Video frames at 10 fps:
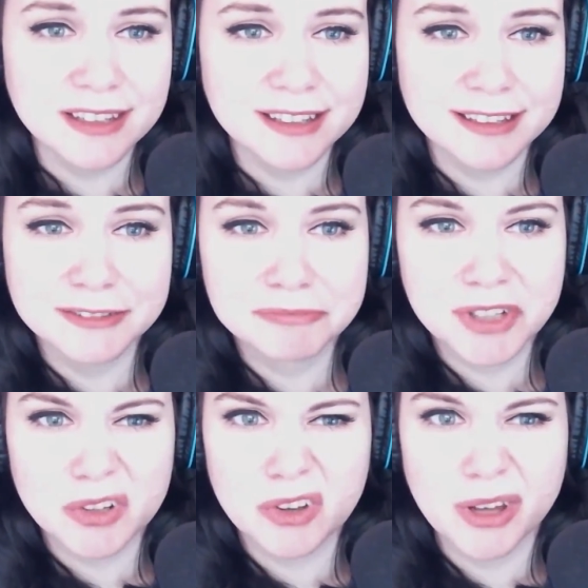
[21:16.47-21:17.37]
Like,
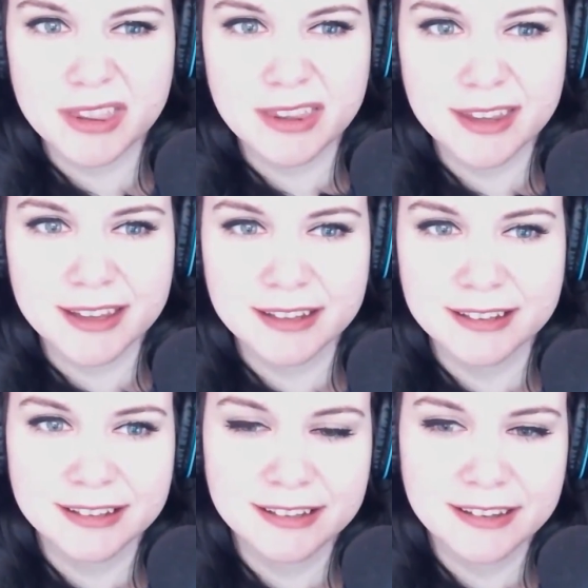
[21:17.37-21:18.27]
there's no way that they
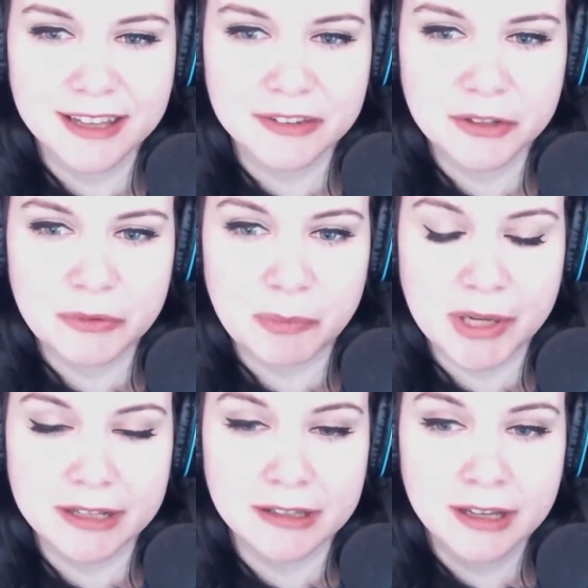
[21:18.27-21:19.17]
can they can lose.
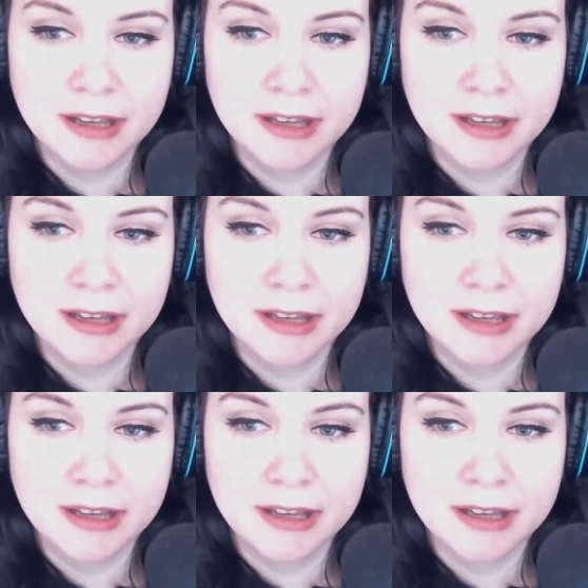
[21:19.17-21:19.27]
But